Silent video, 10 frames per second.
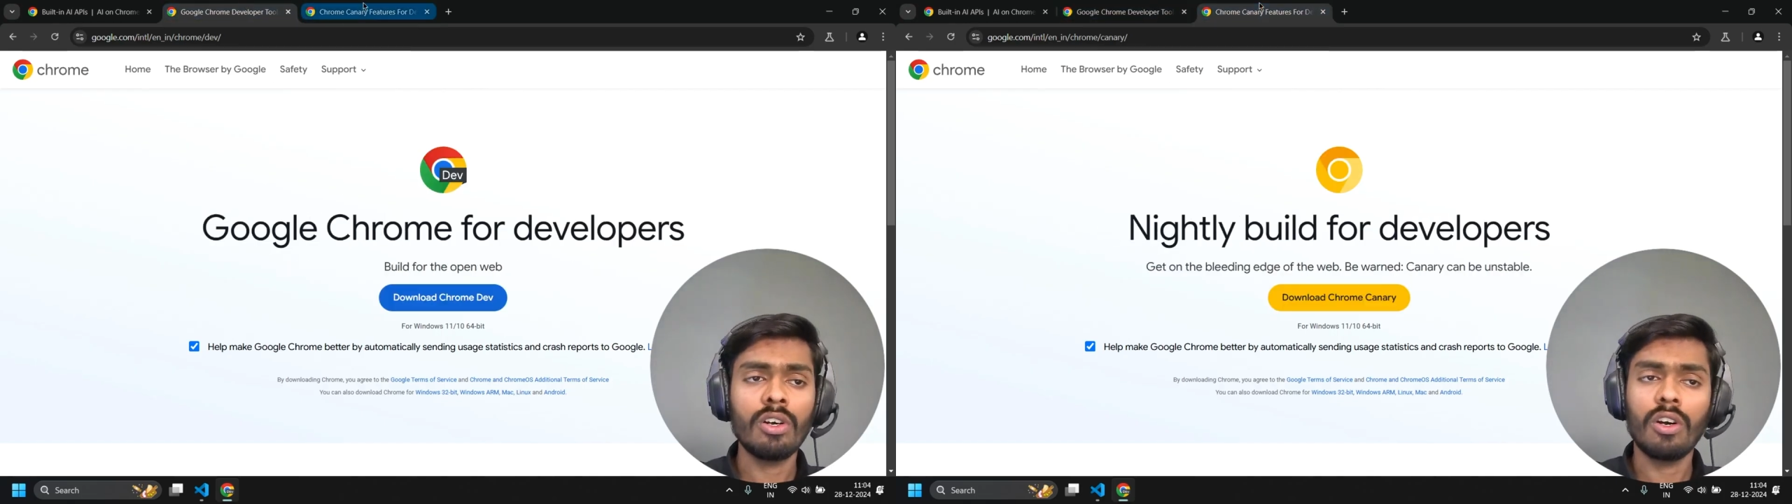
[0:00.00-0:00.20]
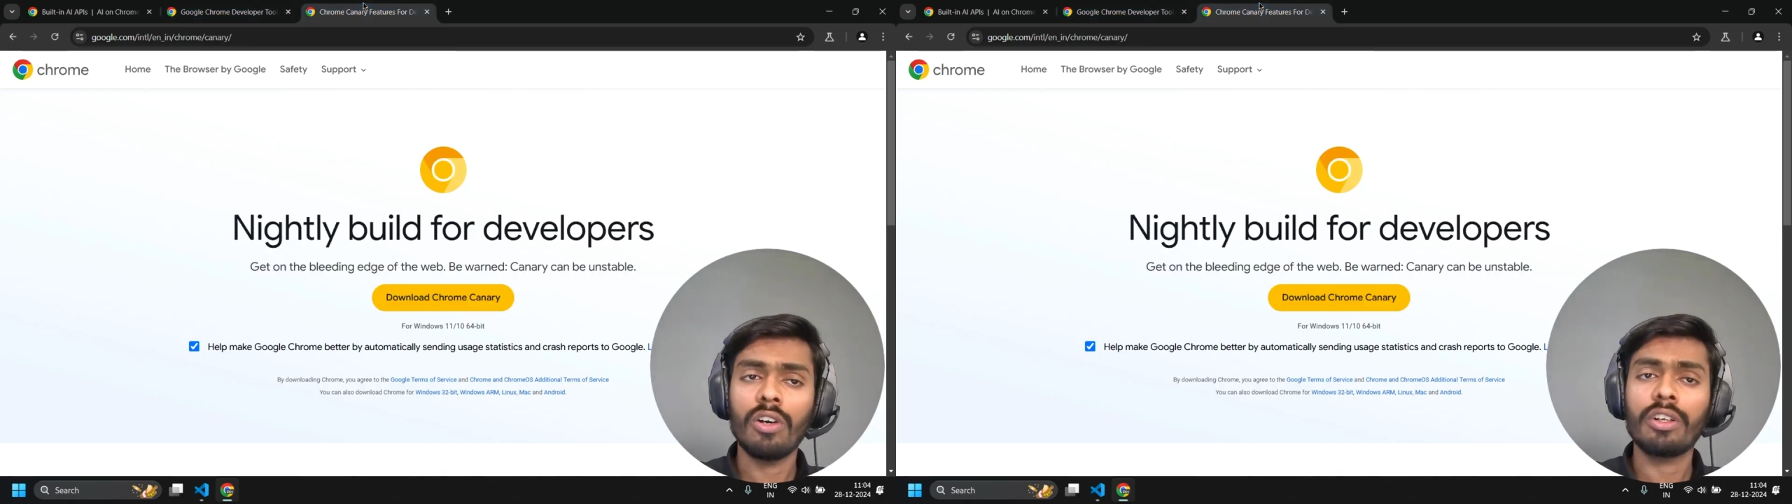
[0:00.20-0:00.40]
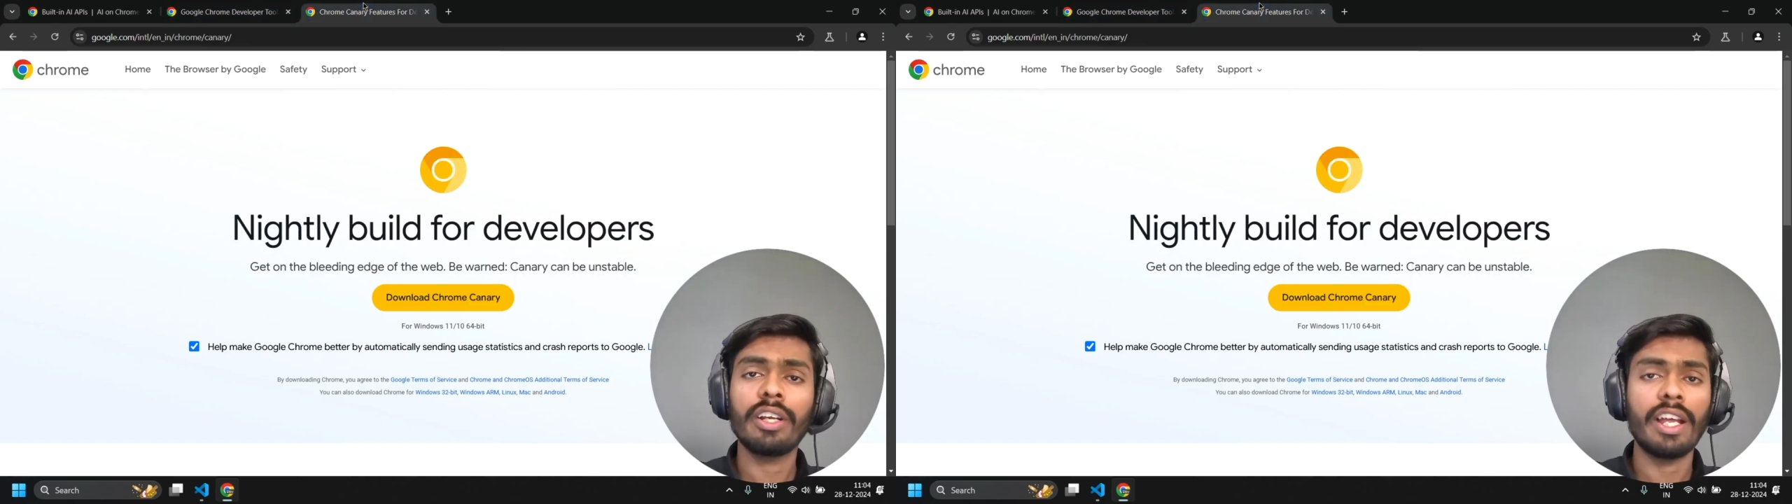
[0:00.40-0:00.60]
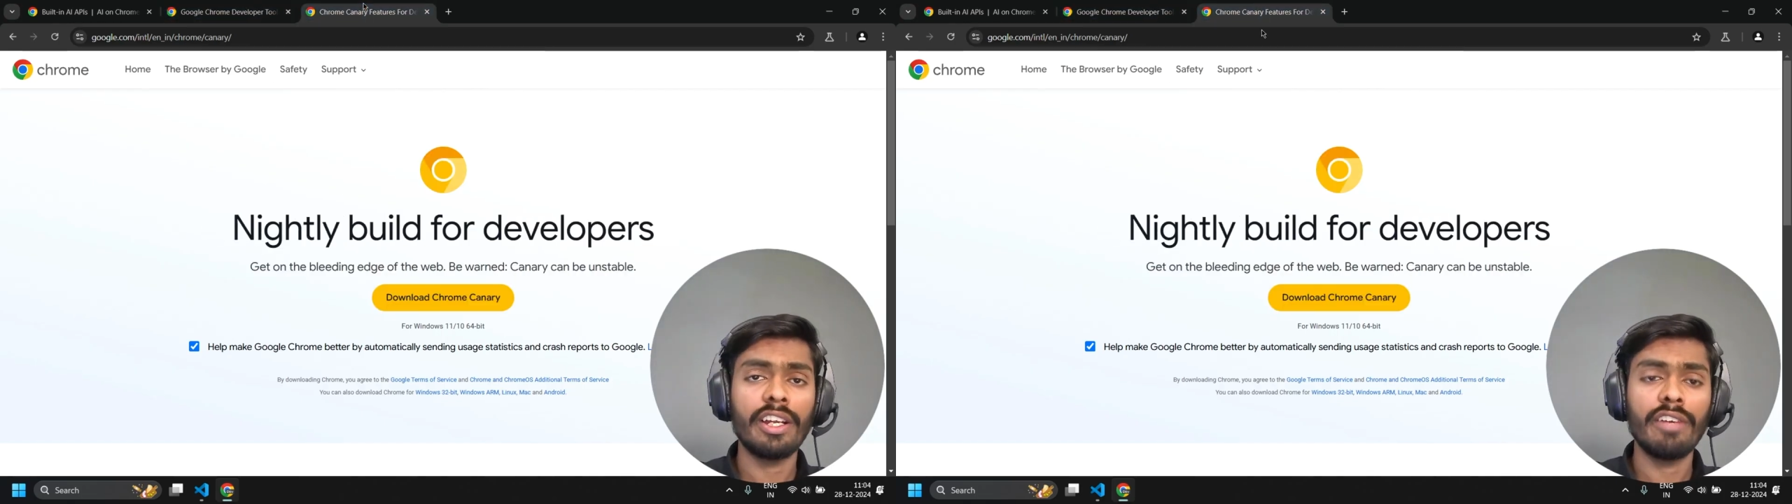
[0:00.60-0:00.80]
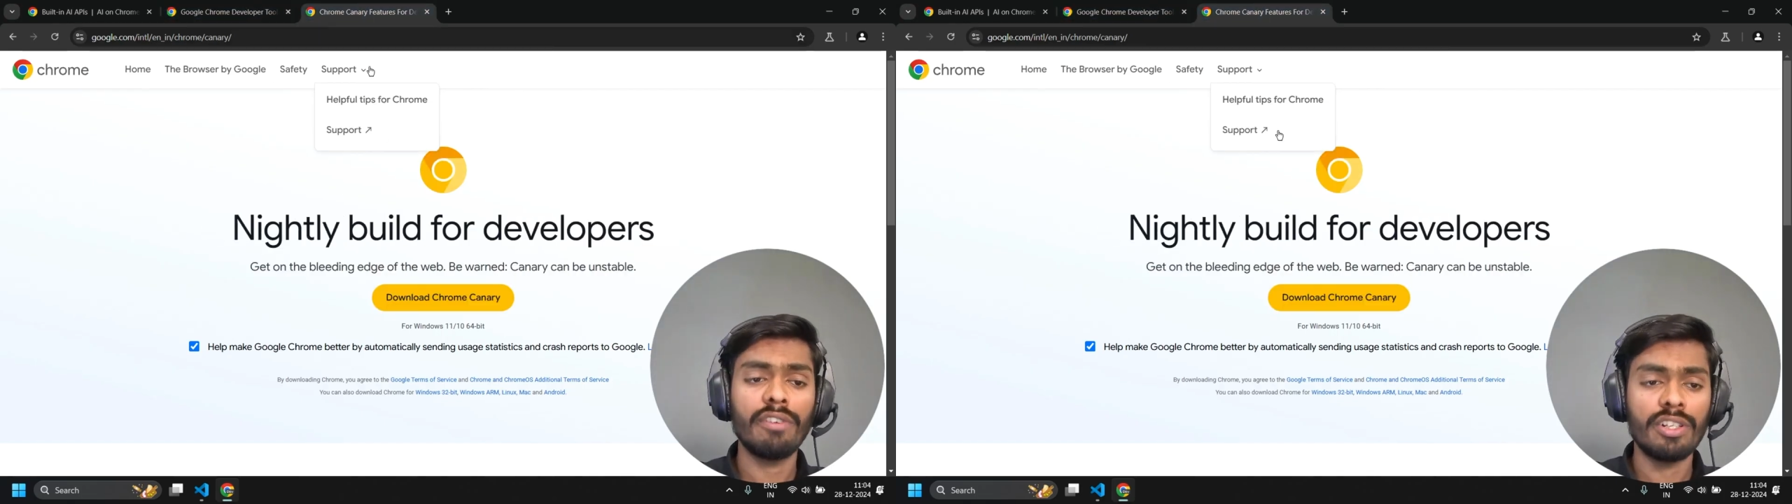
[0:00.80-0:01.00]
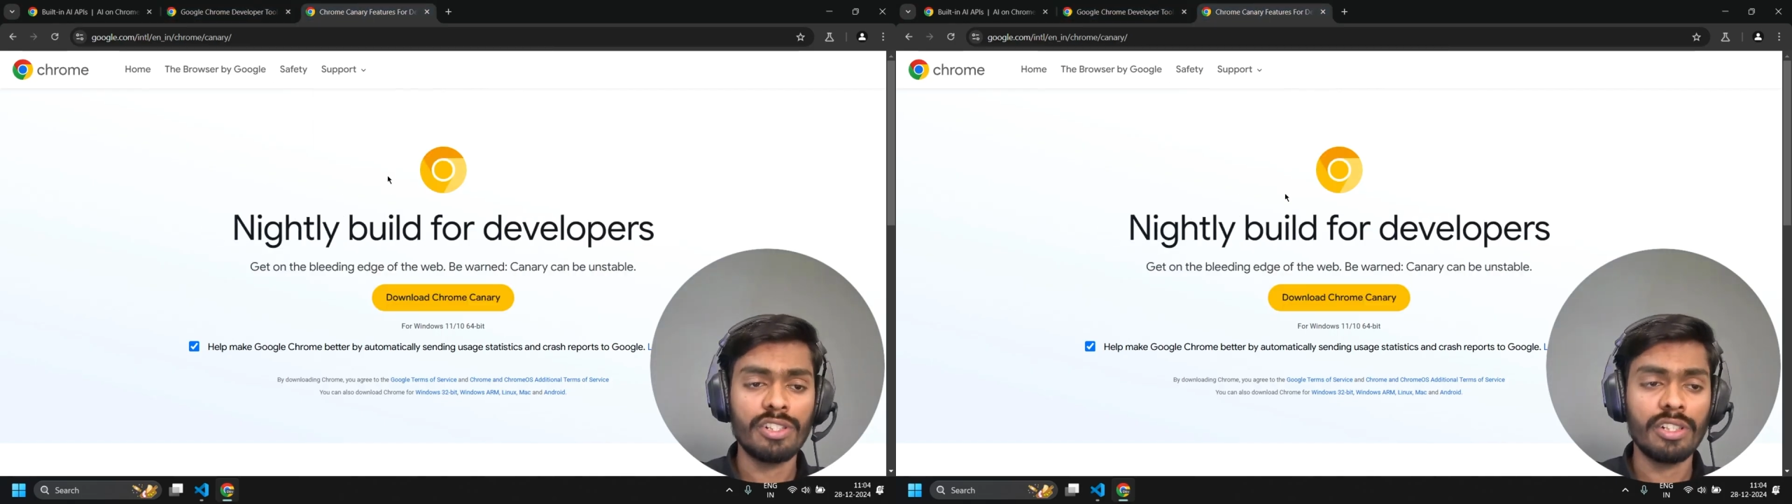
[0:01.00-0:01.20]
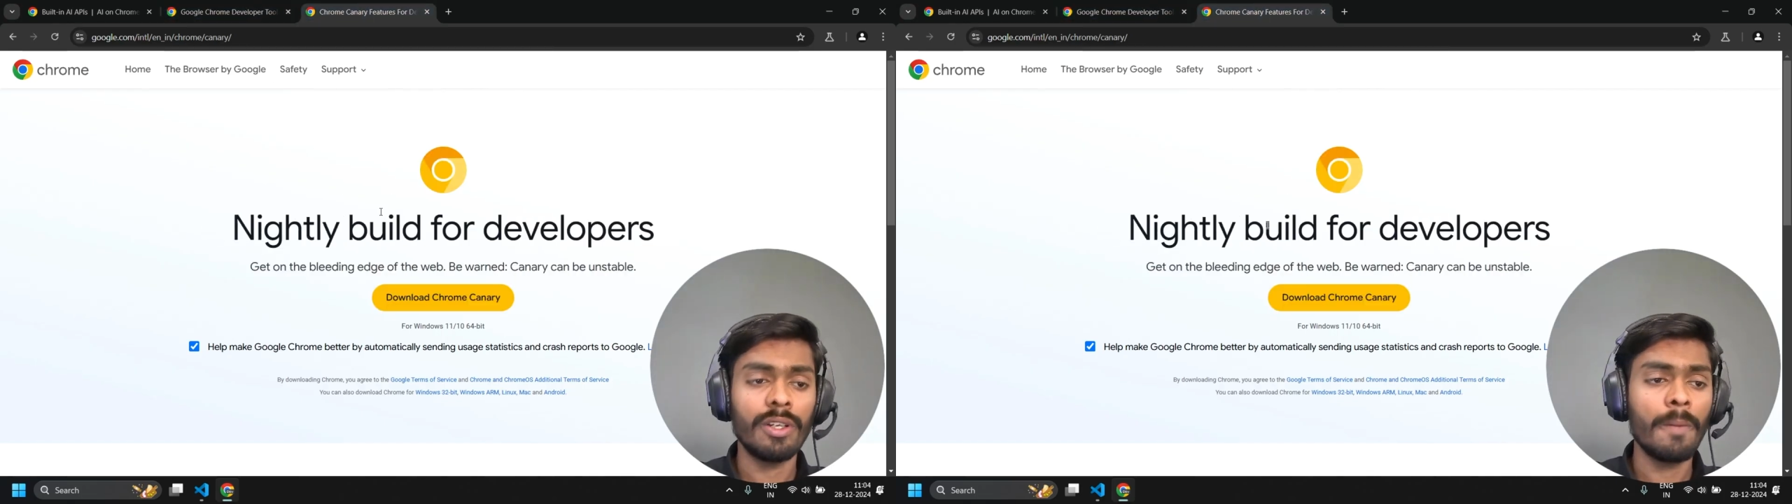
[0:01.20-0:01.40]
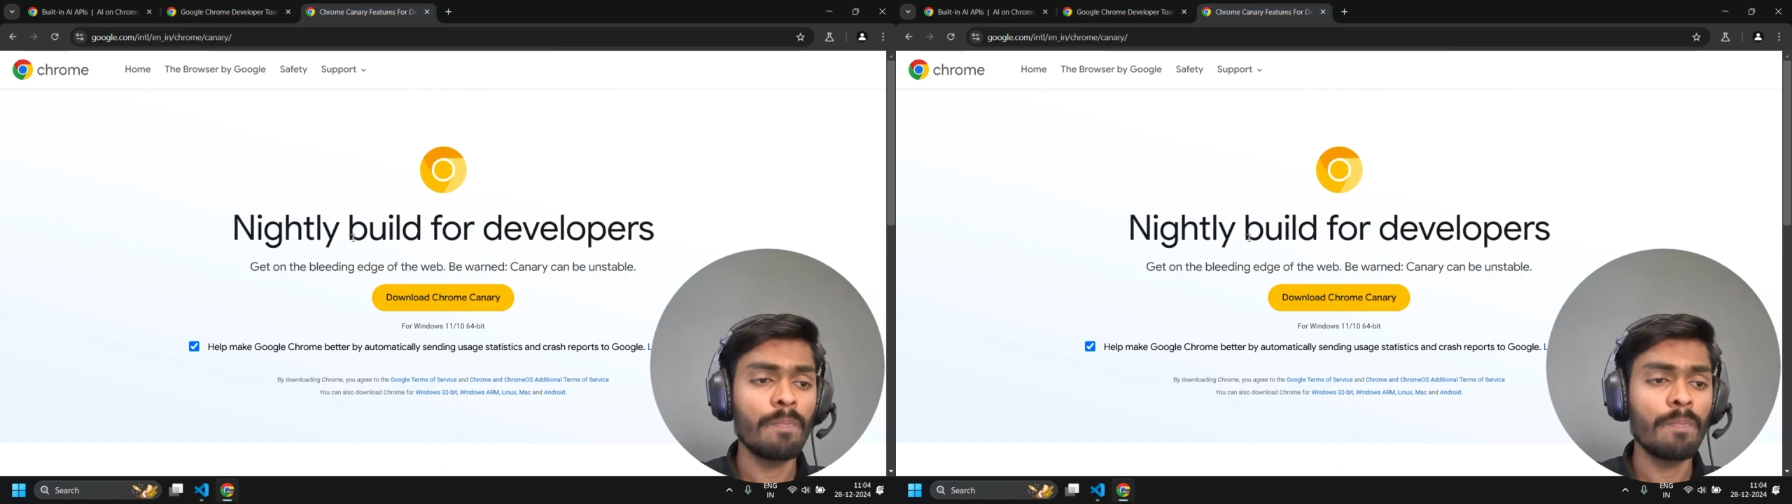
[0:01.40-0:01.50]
or Canary version.